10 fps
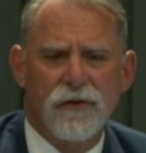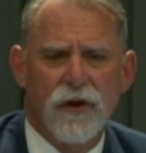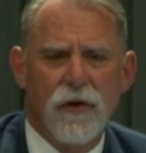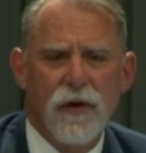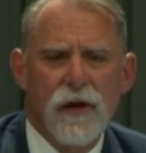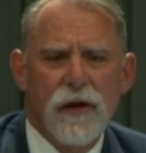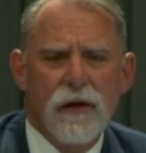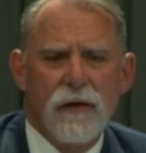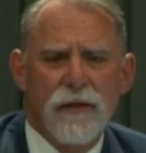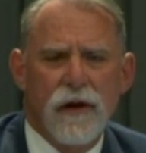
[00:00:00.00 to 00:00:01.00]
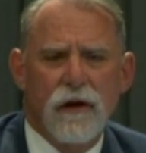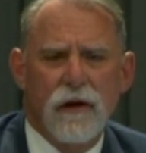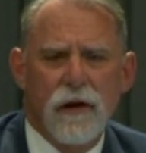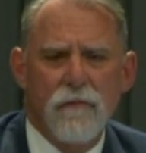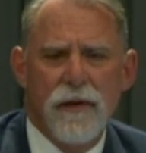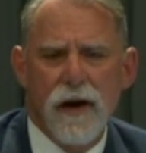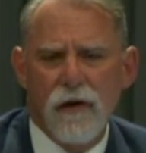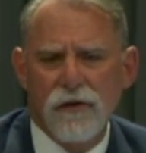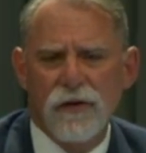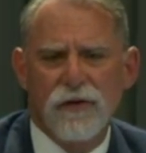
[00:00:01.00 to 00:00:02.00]
So there are
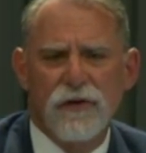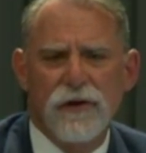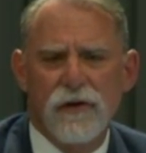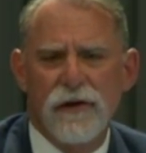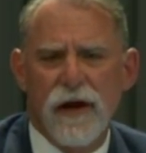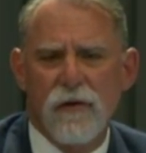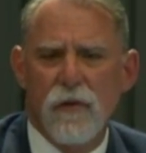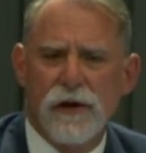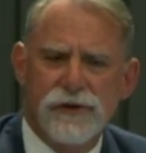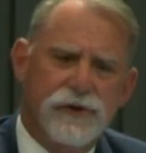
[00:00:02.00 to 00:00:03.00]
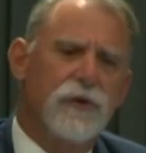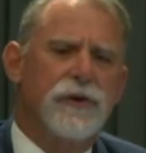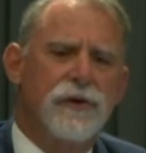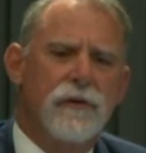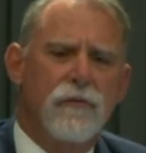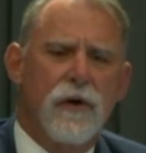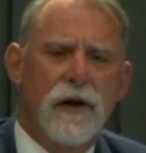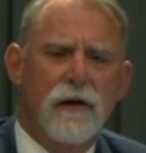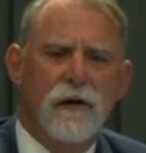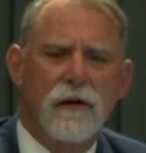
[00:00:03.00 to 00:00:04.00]
comparisons clearly on what a short-term
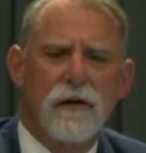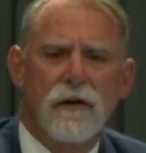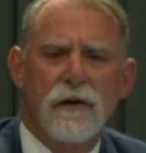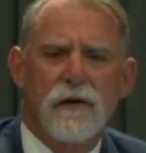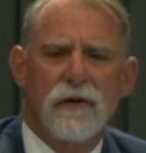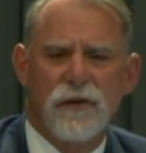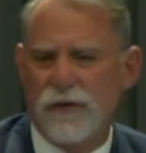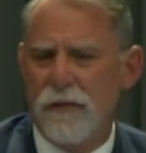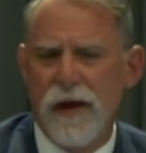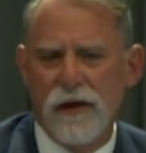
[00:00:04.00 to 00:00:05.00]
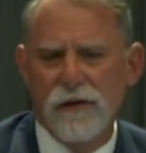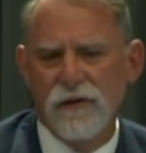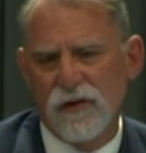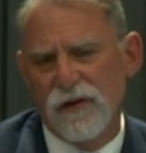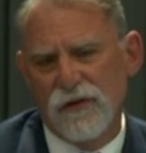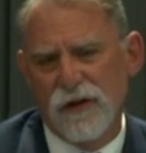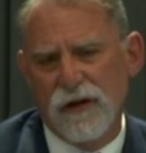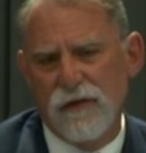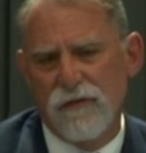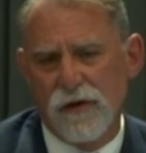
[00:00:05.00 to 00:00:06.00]
renter spends in a
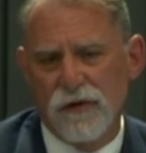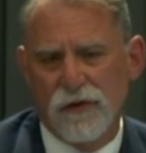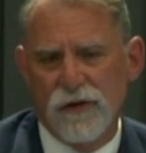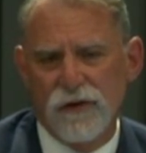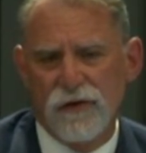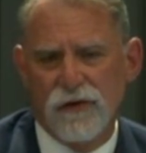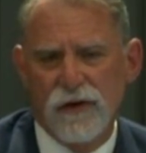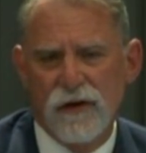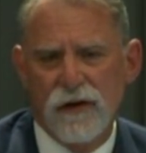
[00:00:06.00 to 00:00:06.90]
city versus